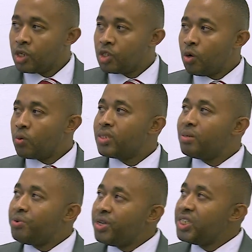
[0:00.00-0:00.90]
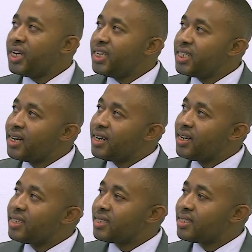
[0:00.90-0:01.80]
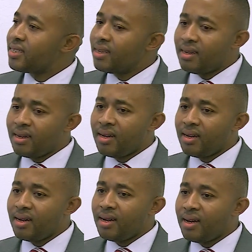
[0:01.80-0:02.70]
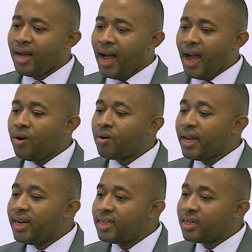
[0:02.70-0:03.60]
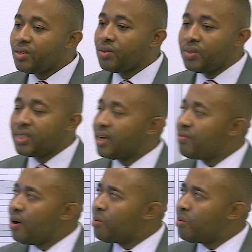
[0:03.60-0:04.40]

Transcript: So depreciation is allocated using a